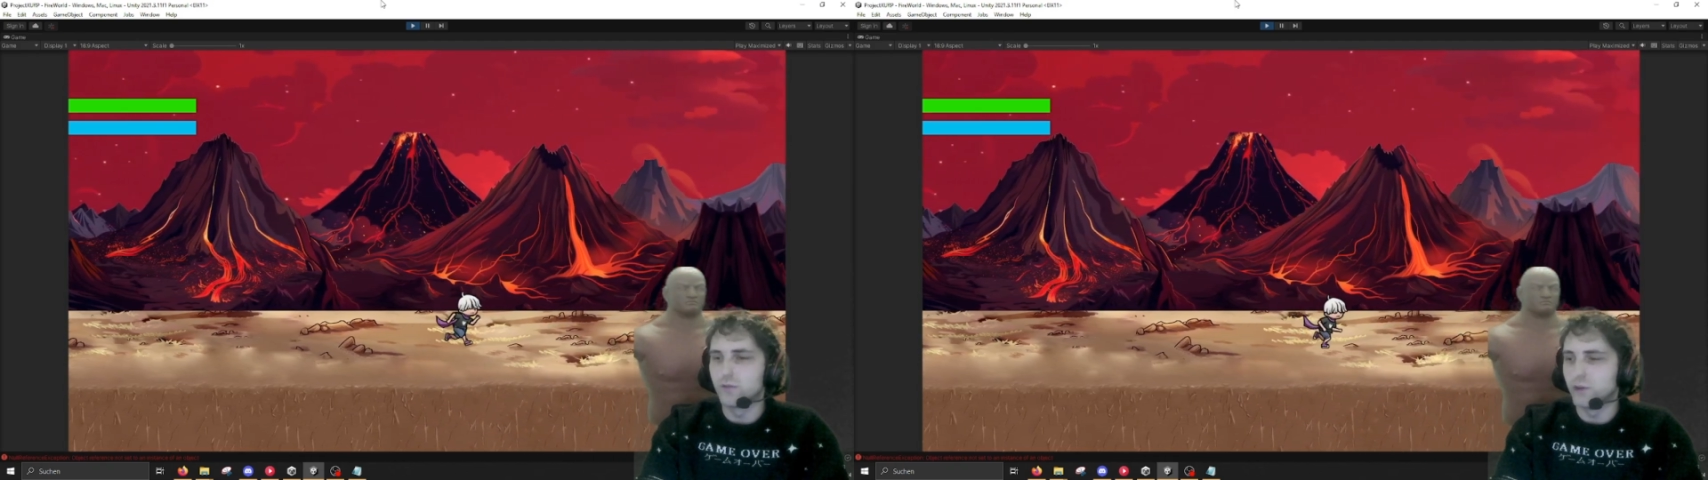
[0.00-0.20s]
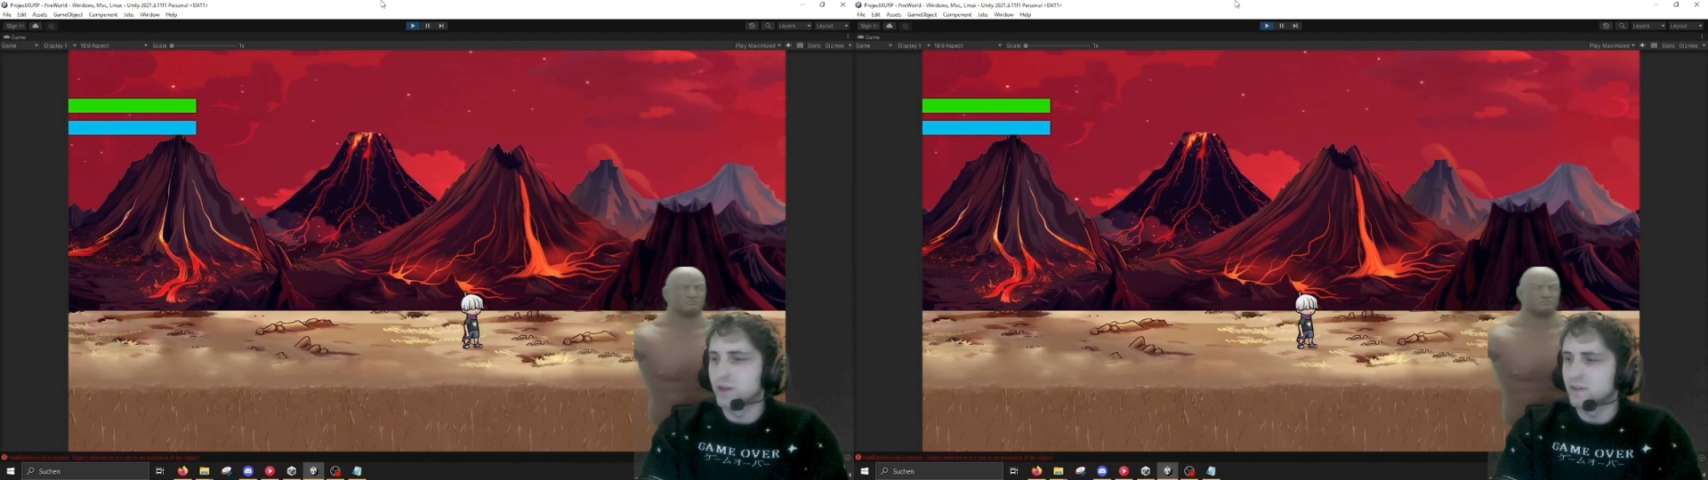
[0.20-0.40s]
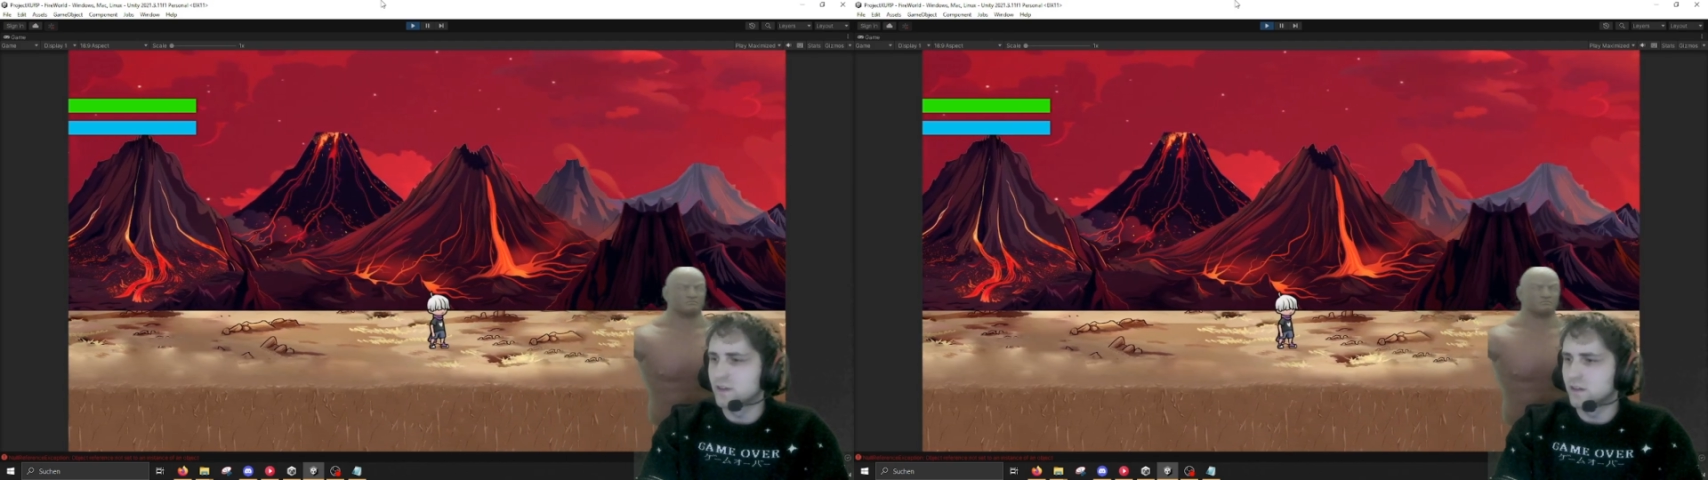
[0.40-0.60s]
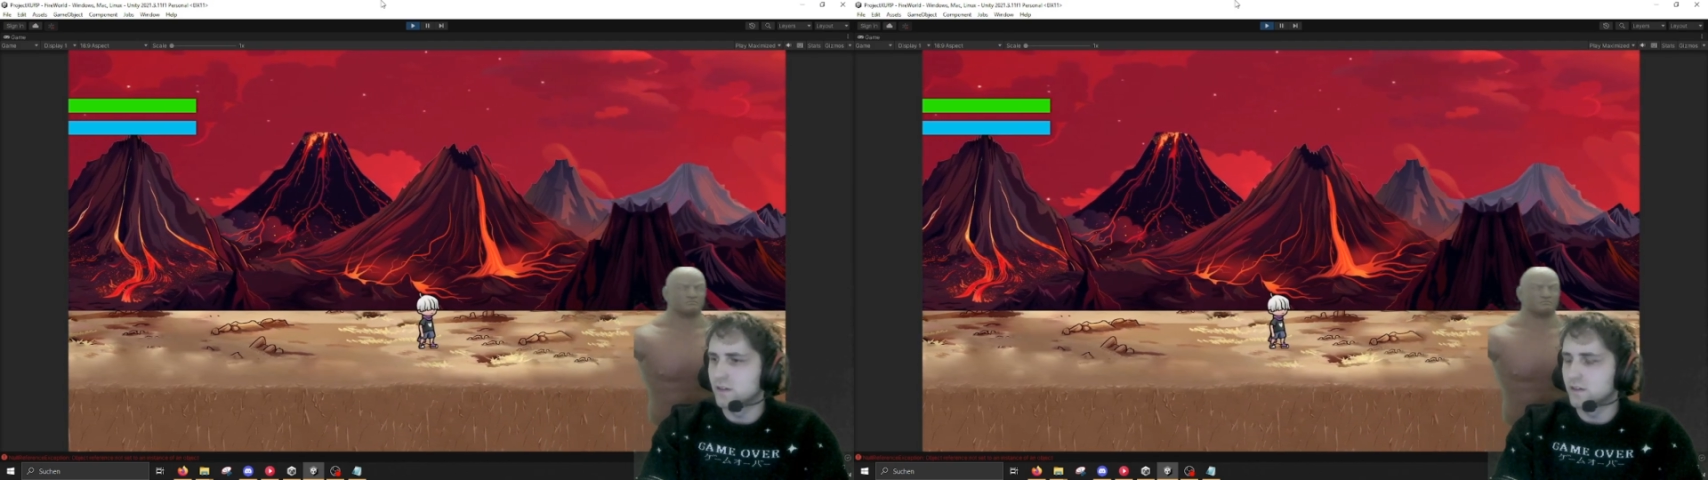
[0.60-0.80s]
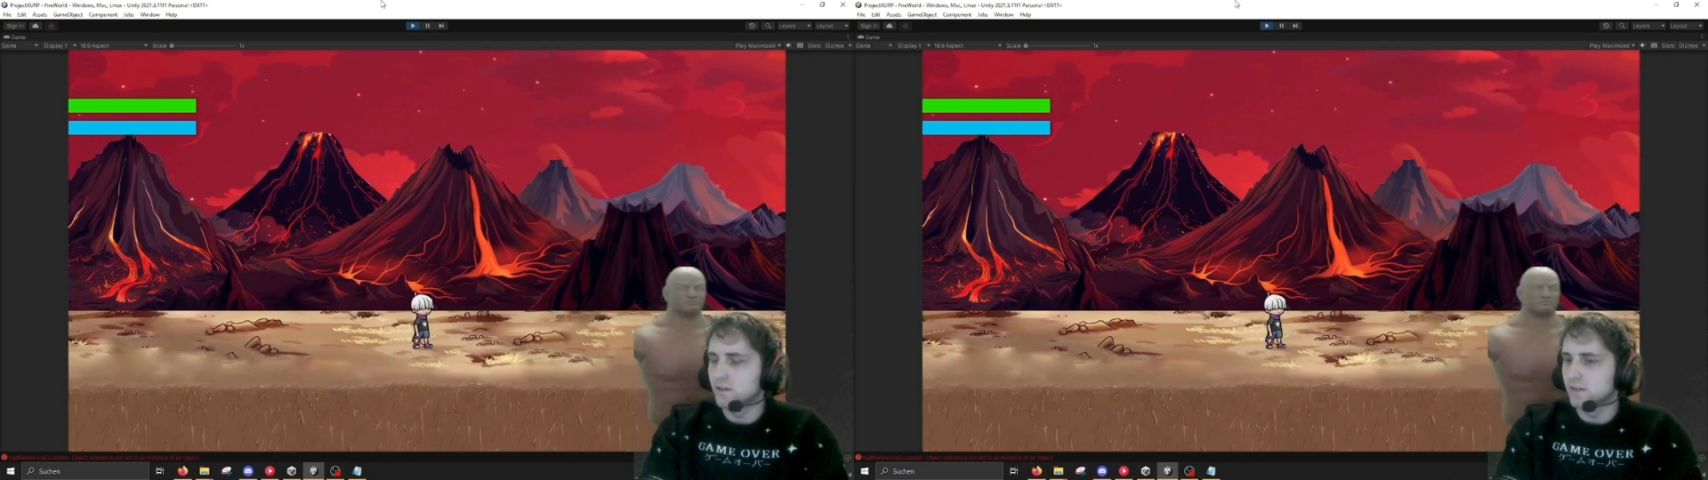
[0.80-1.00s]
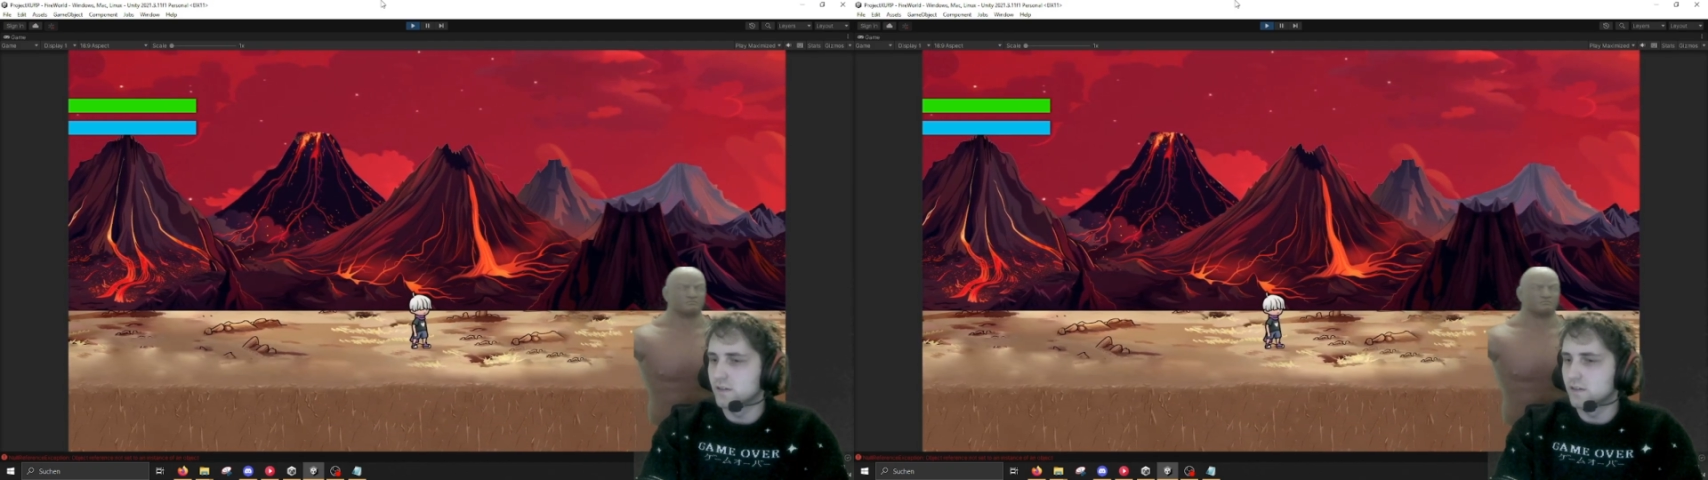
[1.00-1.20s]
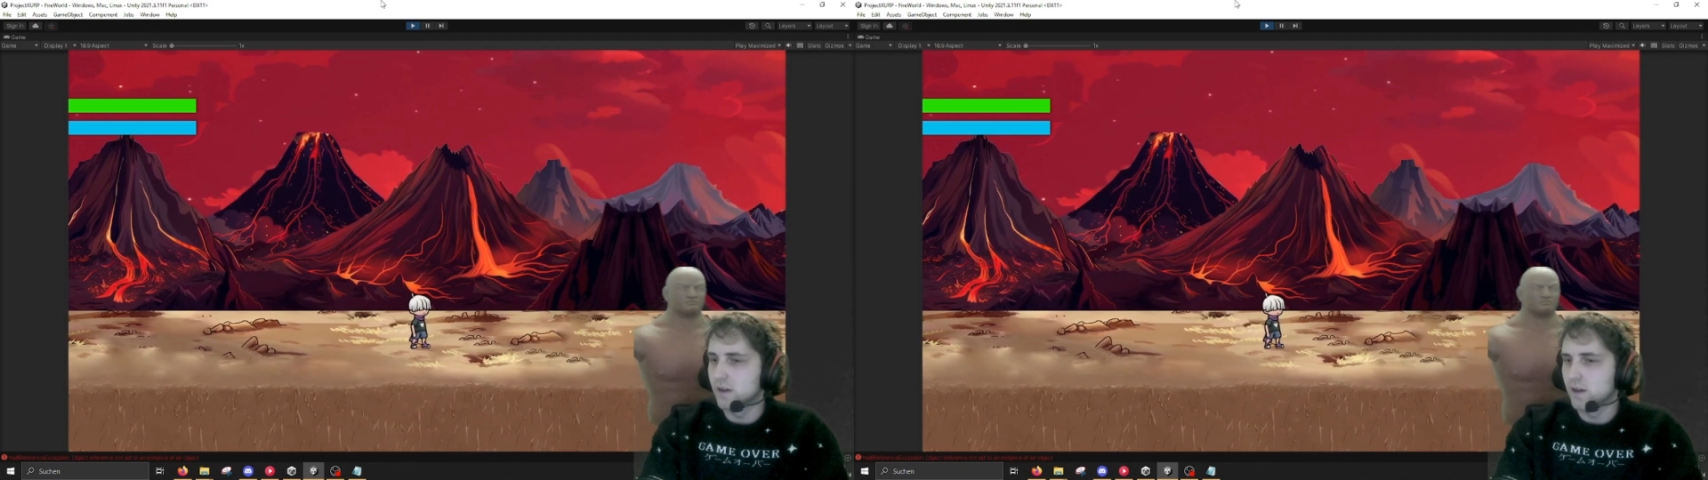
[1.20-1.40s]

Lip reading: freelance artists.